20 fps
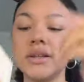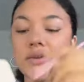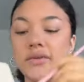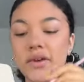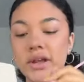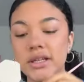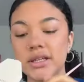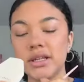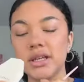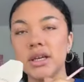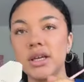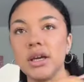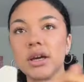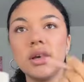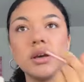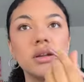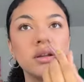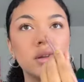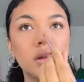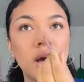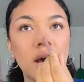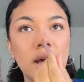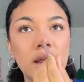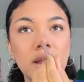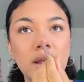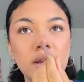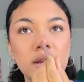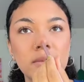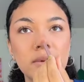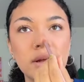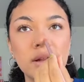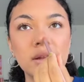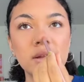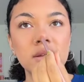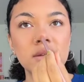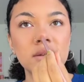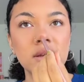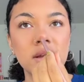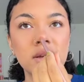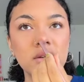Fenty highlighter palette is
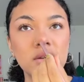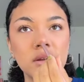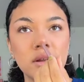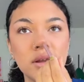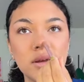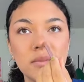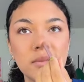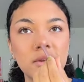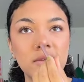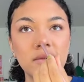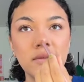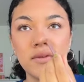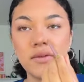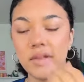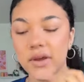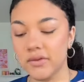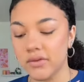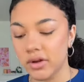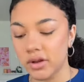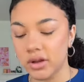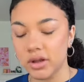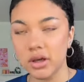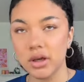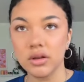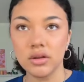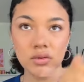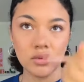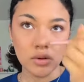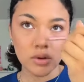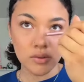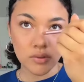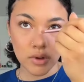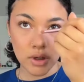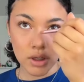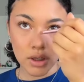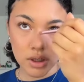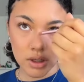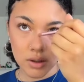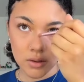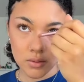actually like my favorite thing in the world right
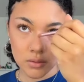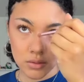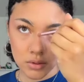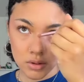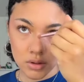now.